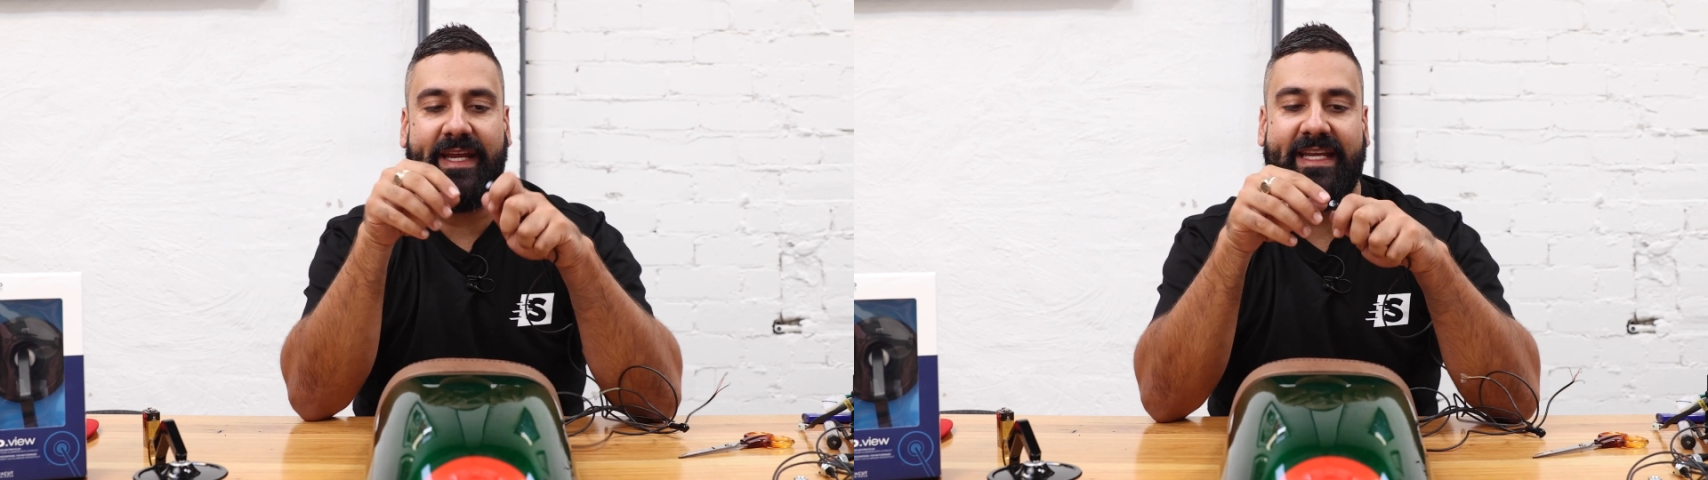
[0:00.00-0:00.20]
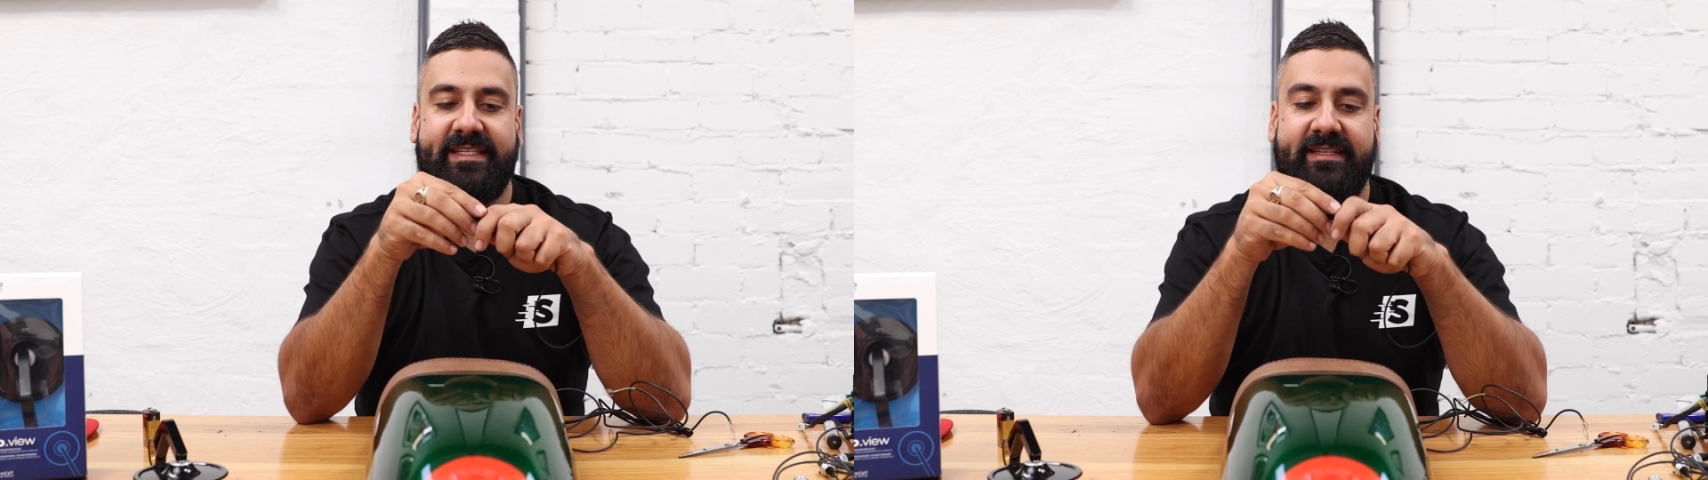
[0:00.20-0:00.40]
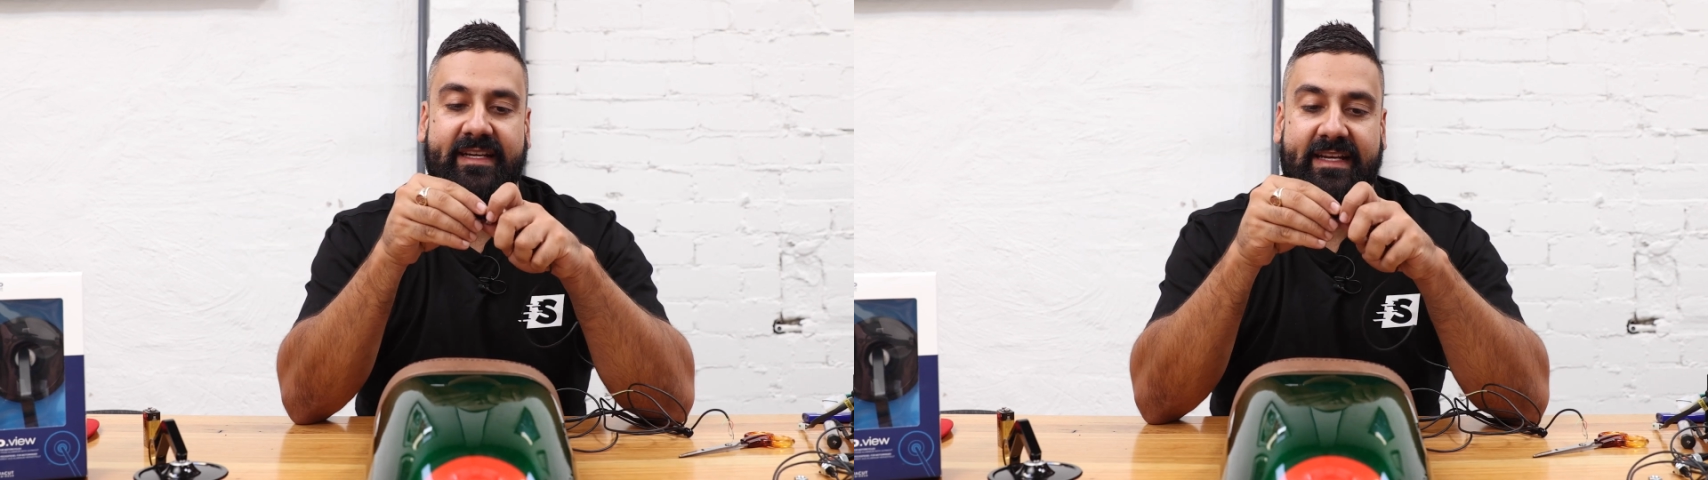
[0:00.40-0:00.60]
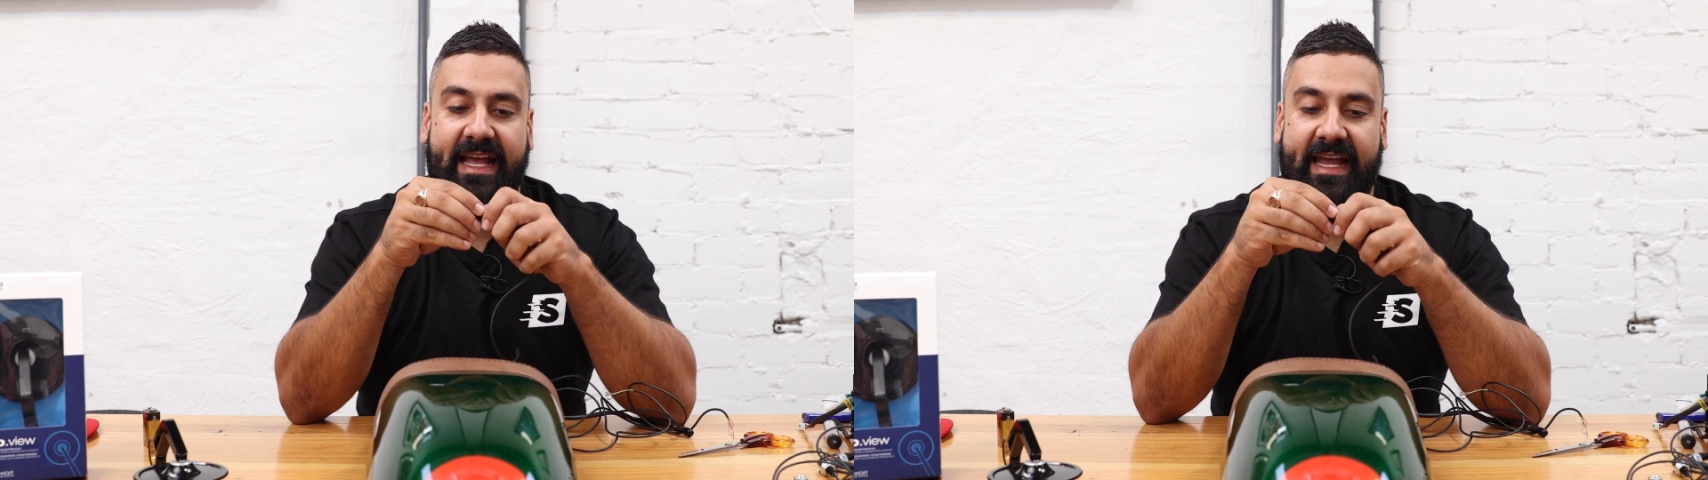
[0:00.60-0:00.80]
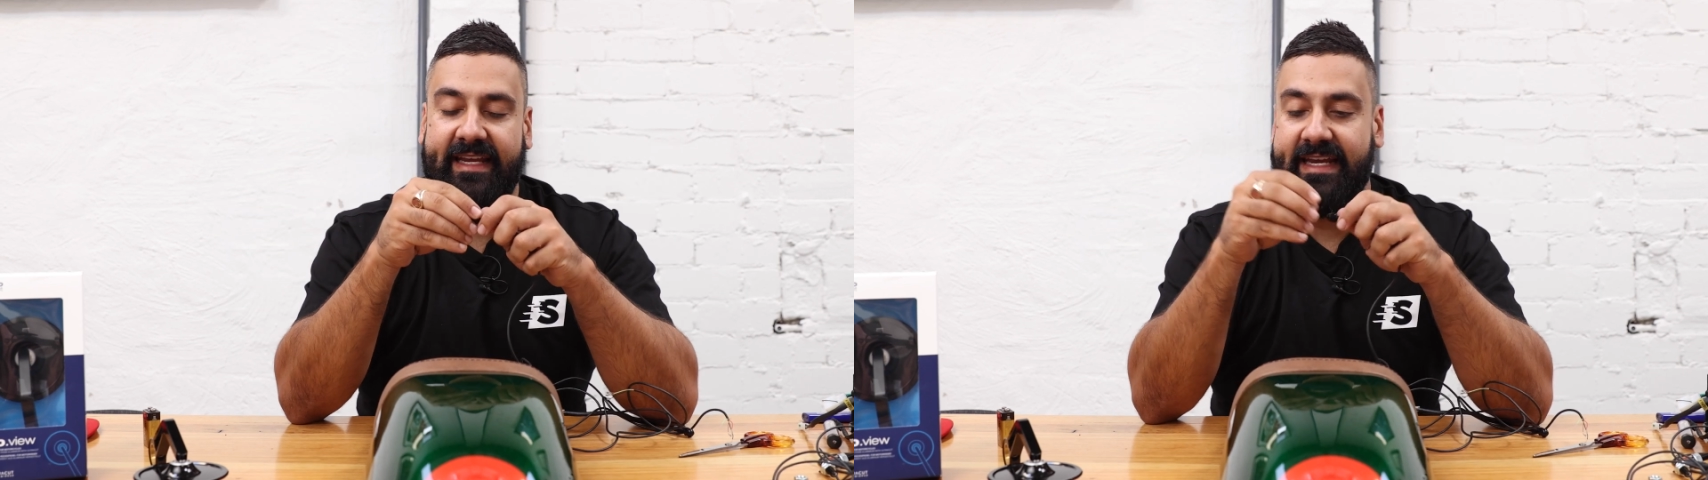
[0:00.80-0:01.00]
ears
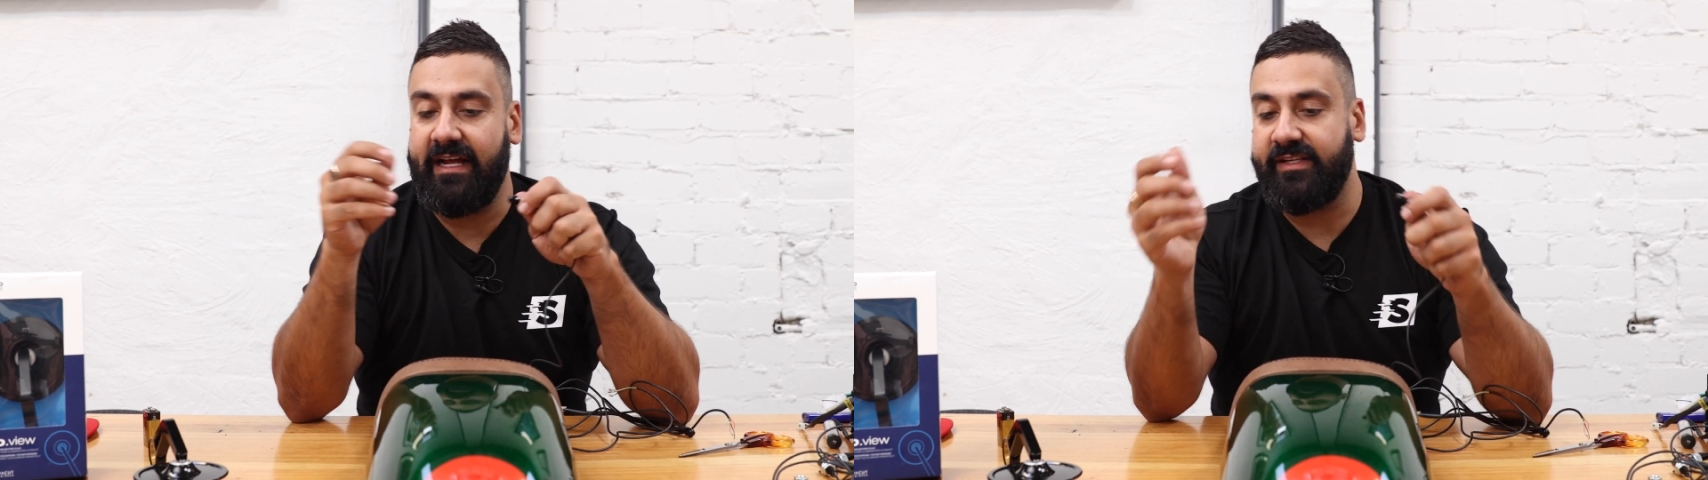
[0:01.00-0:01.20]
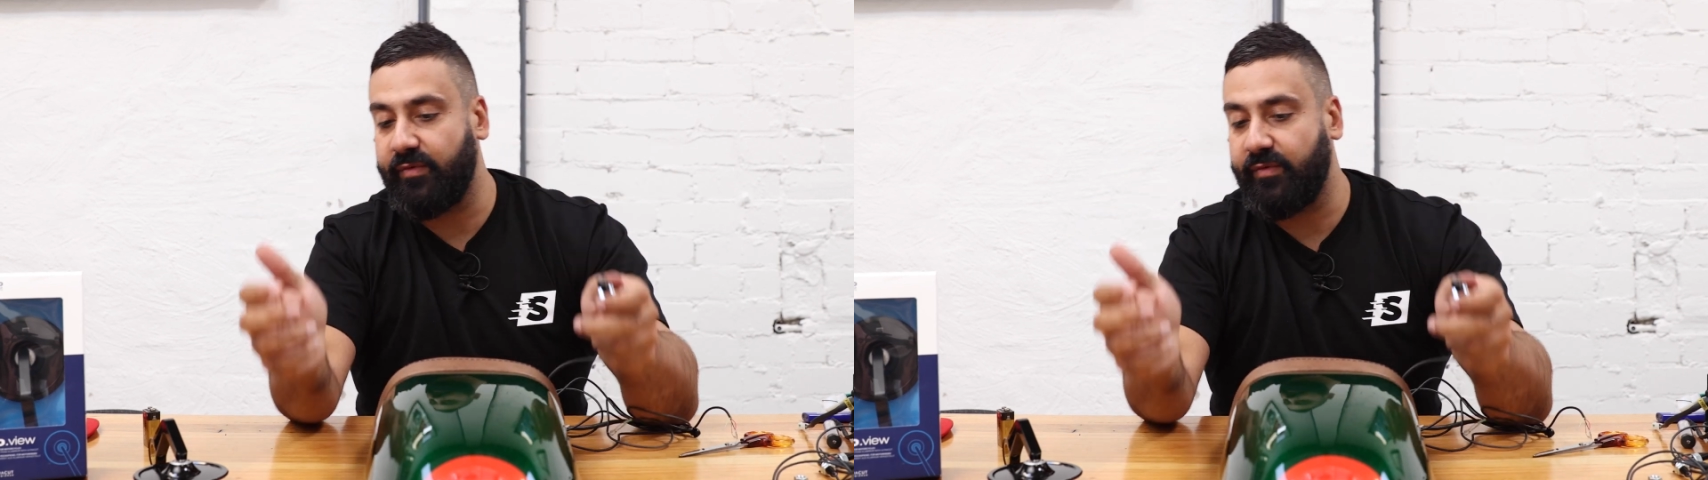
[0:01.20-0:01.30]
hanging out.